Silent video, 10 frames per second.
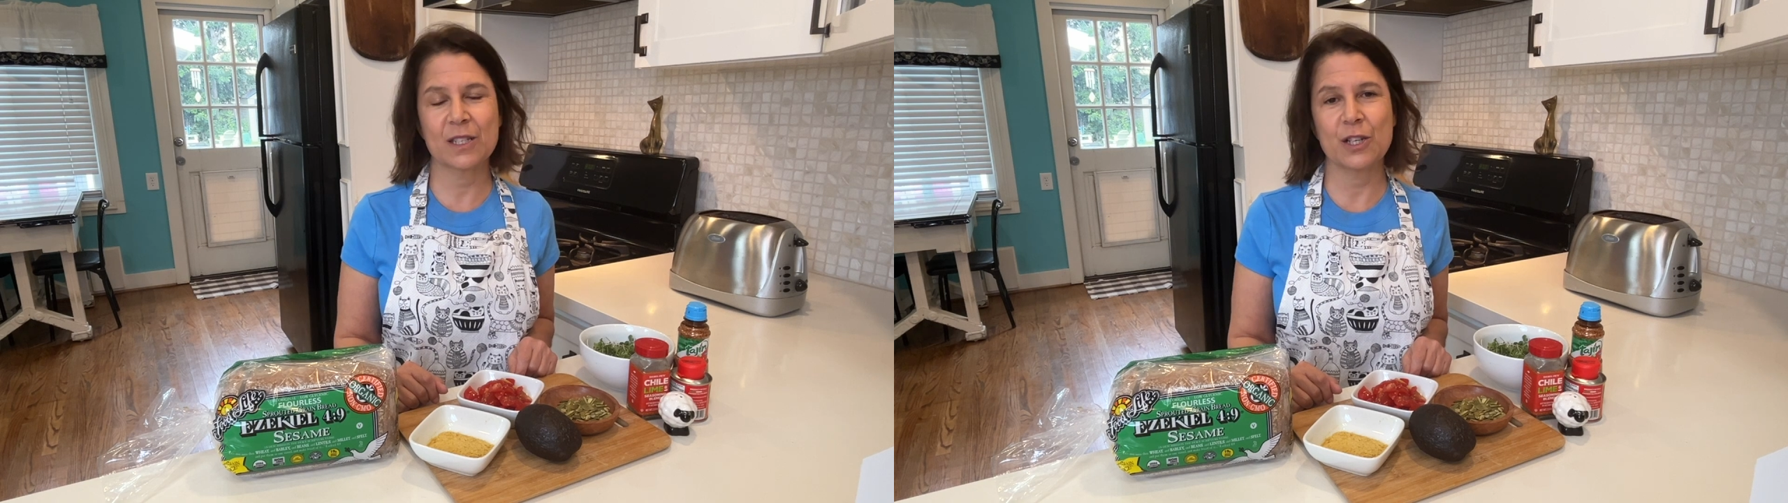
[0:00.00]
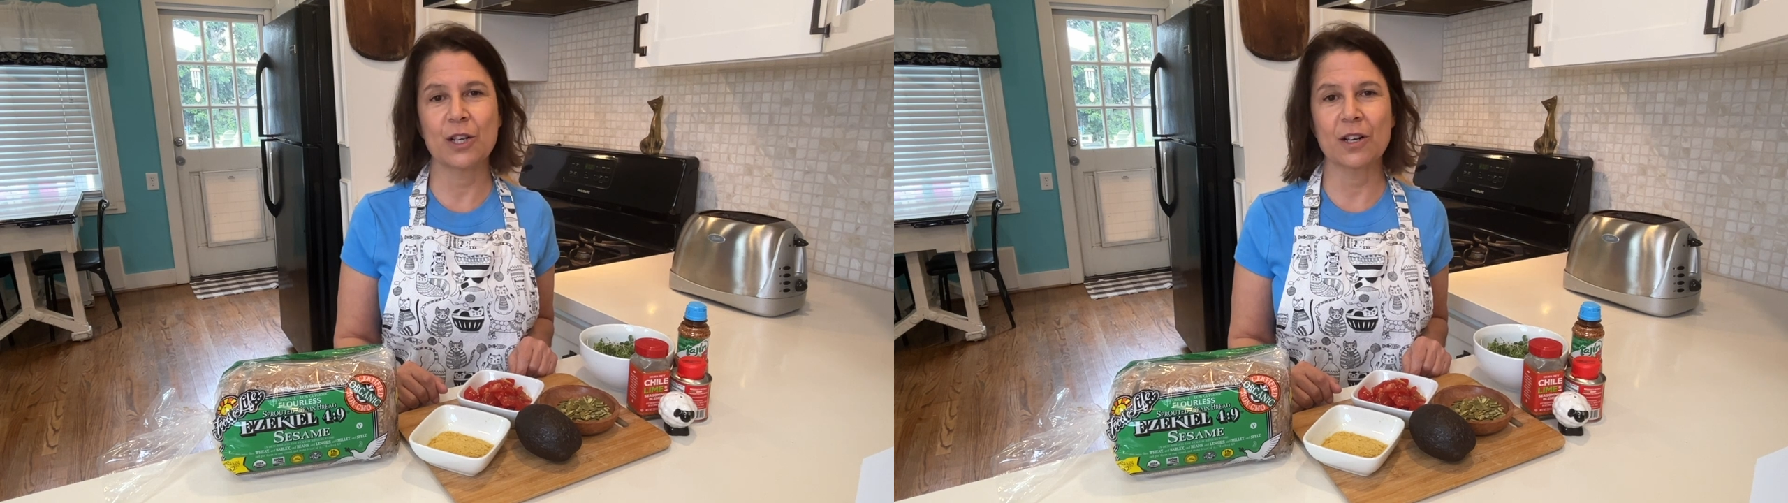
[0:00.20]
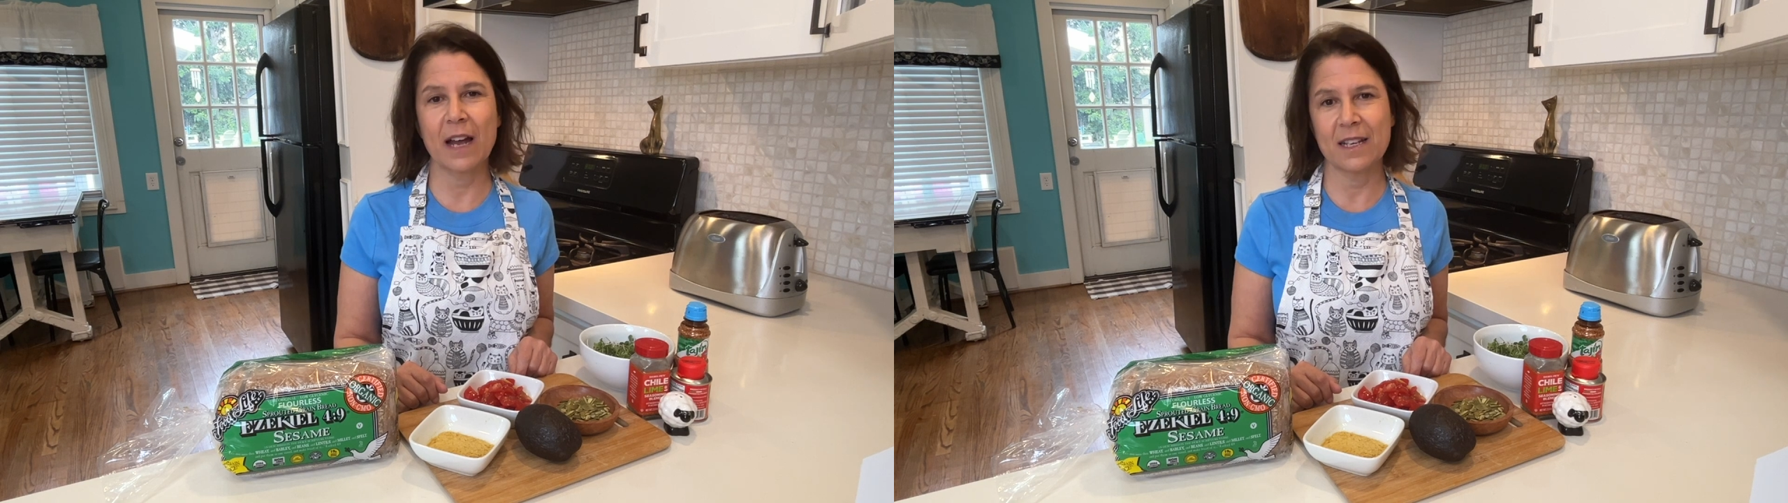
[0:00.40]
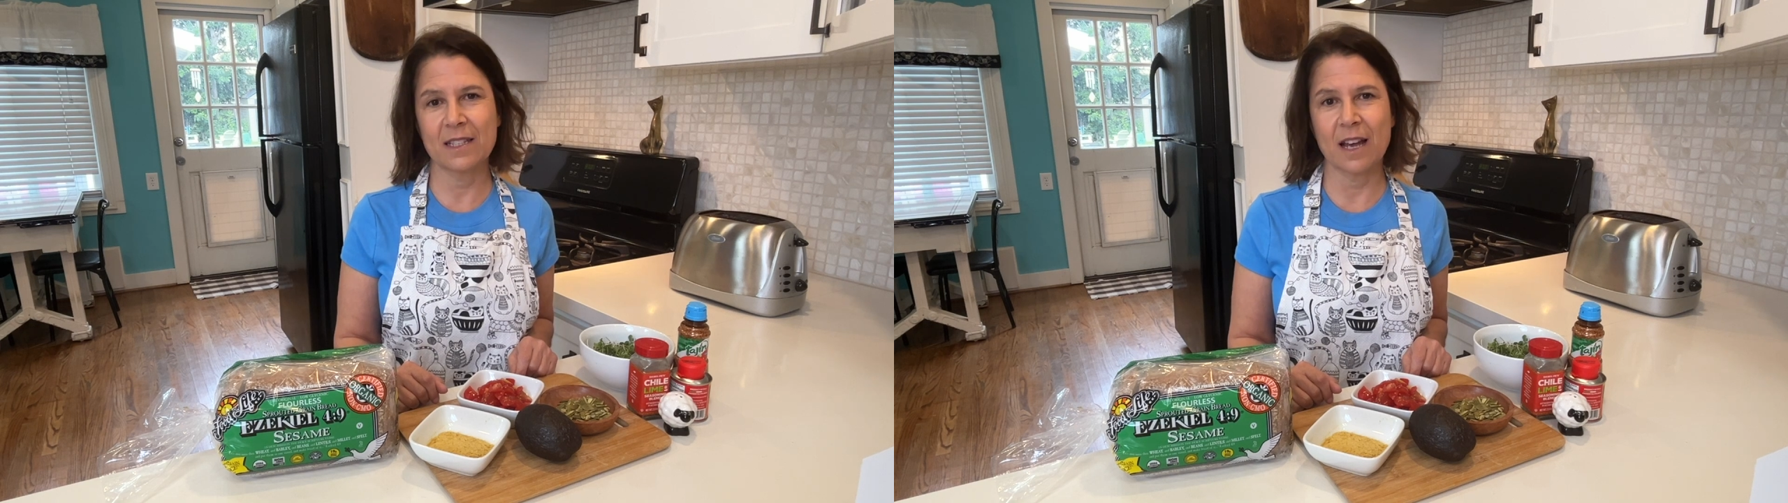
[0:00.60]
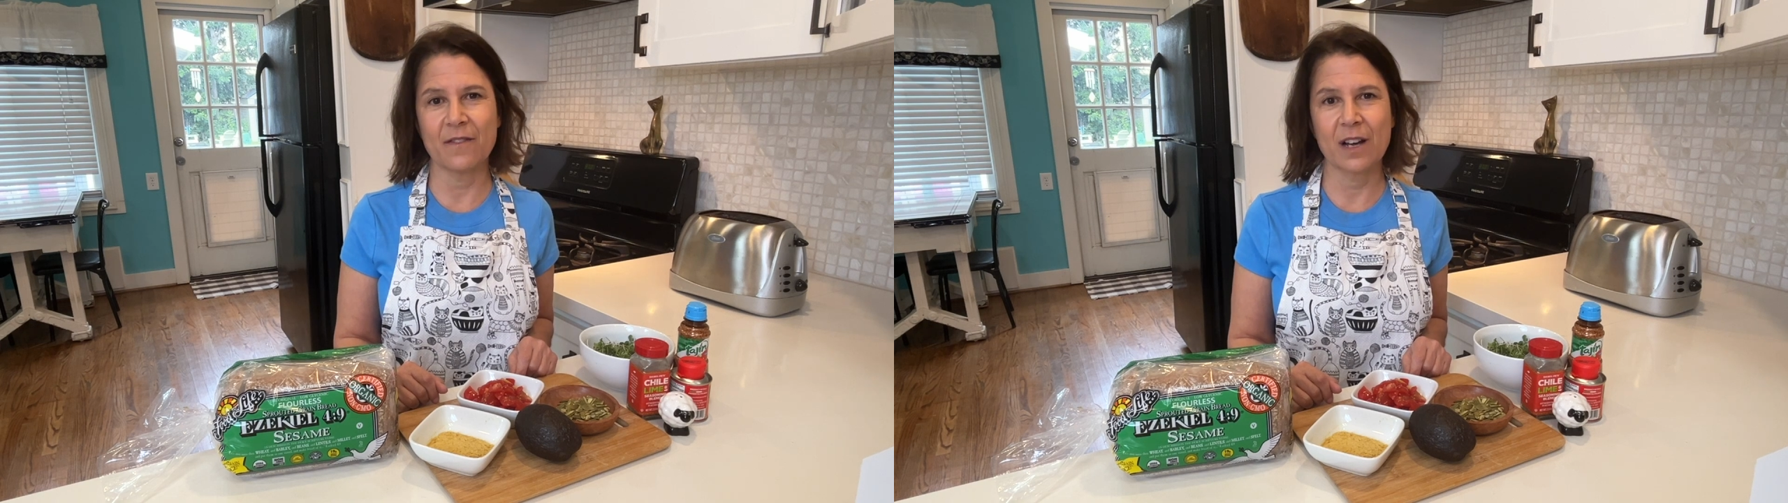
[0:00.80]
to your guests
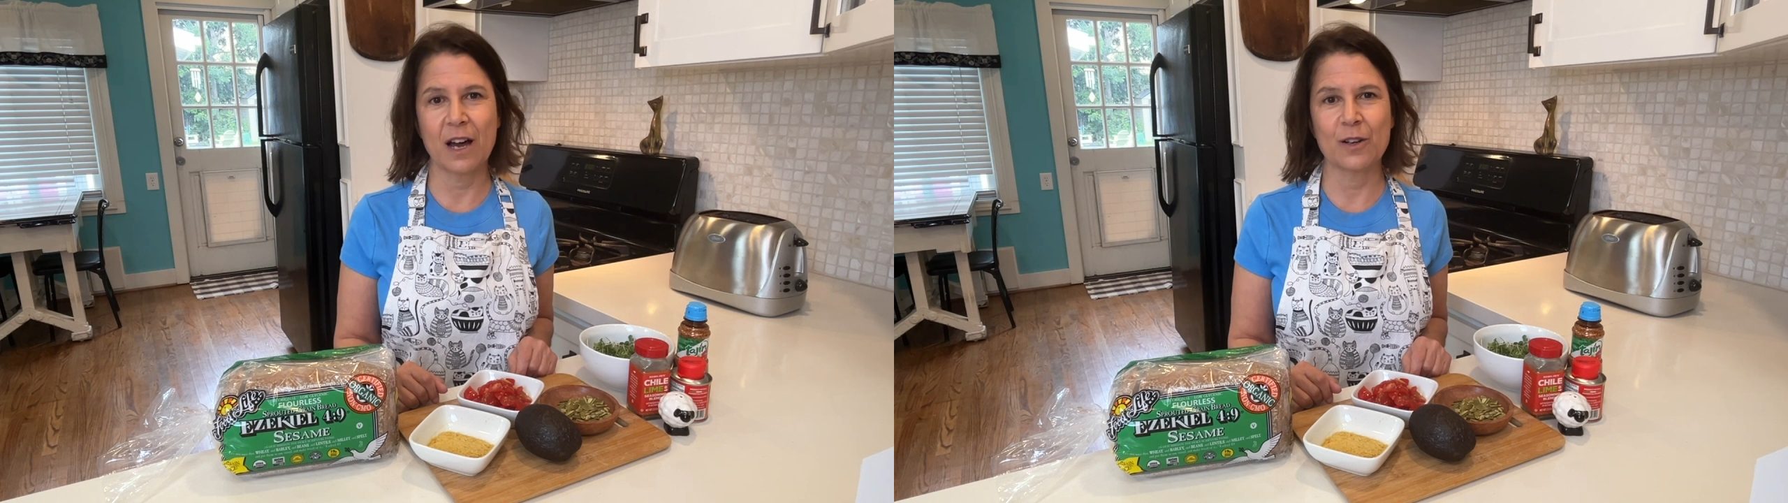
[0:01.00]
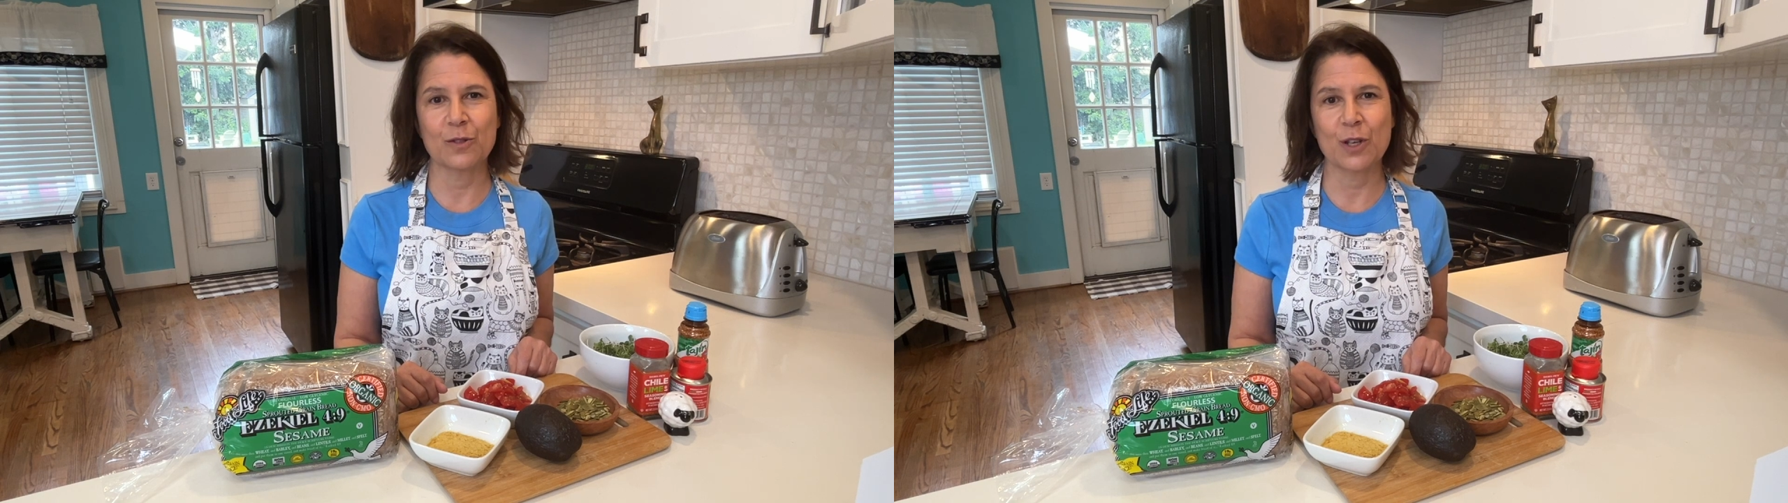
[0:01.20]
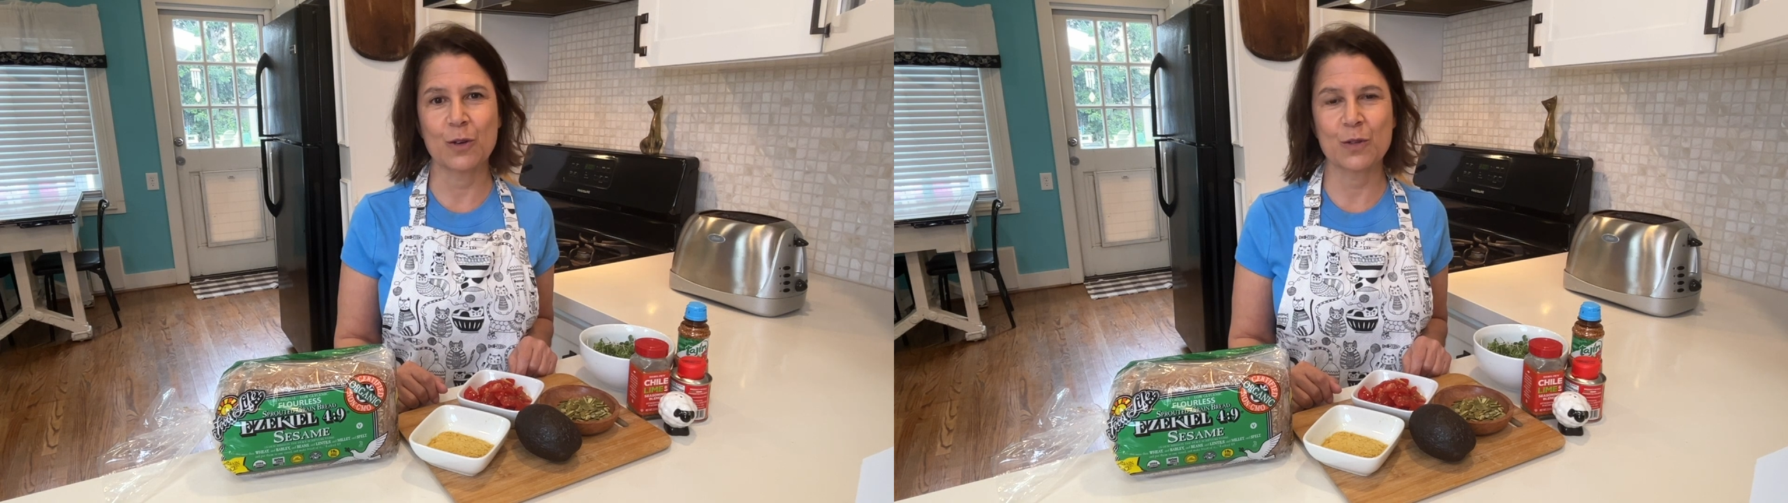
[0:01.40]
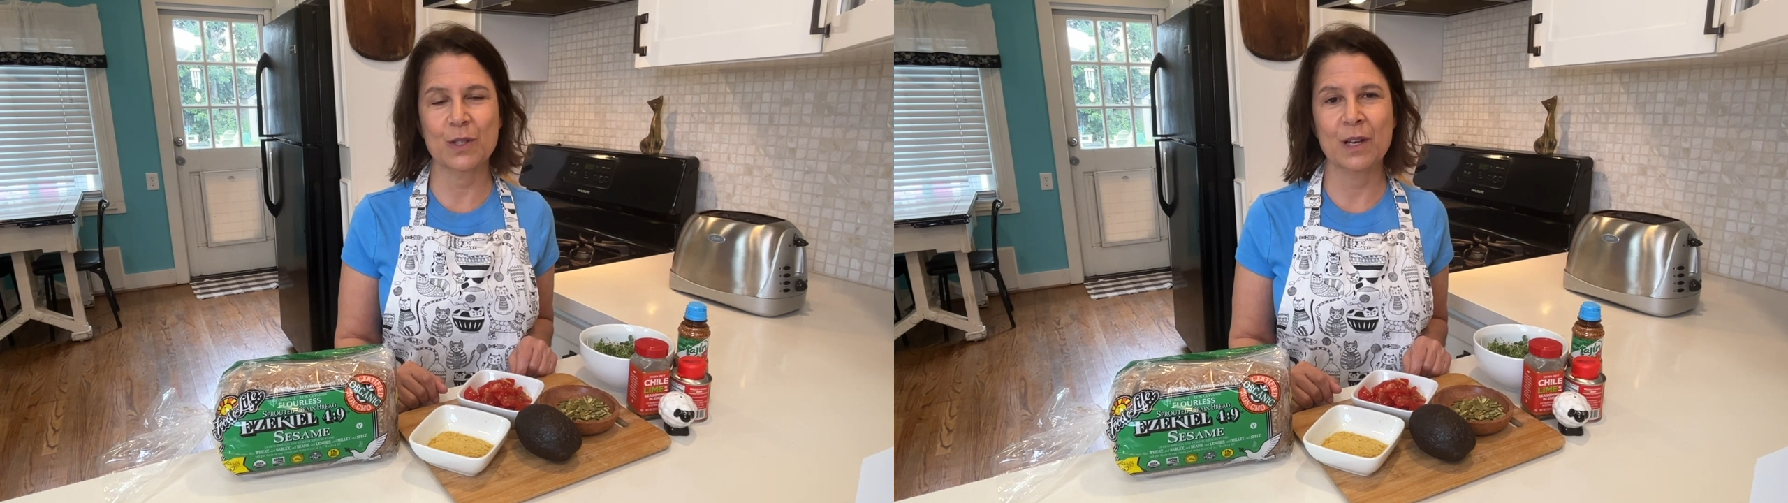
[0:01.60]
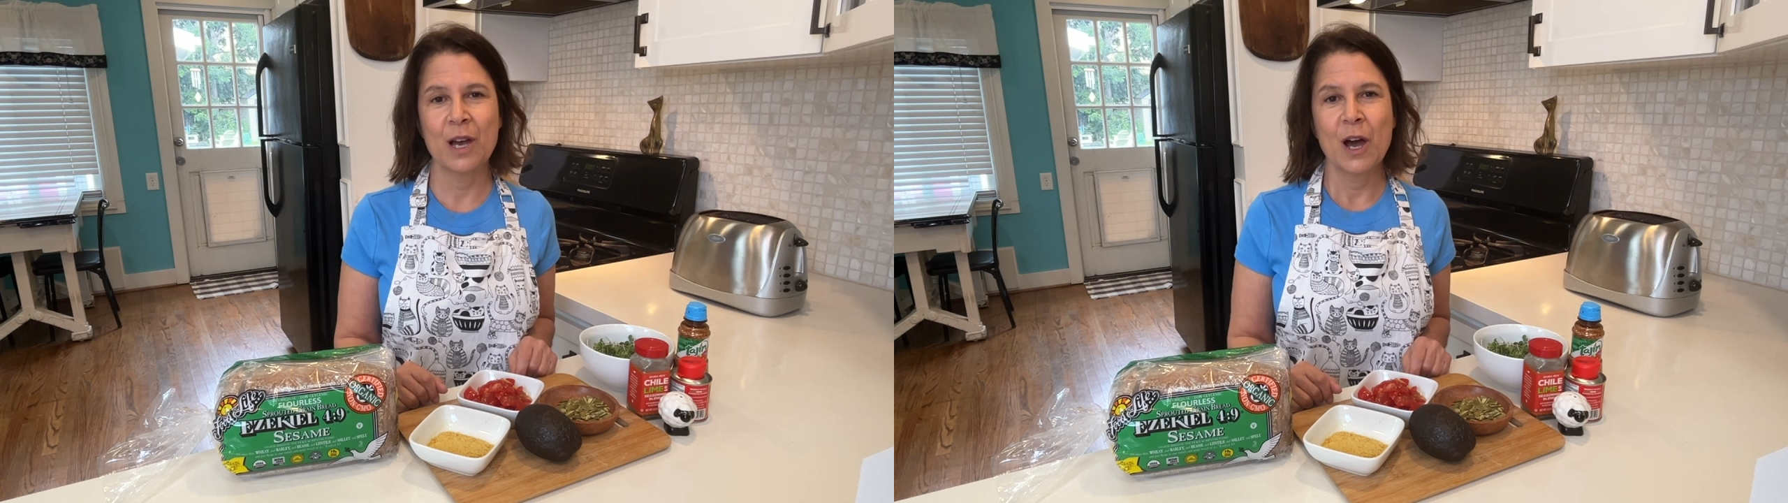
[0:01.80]
avocado toast.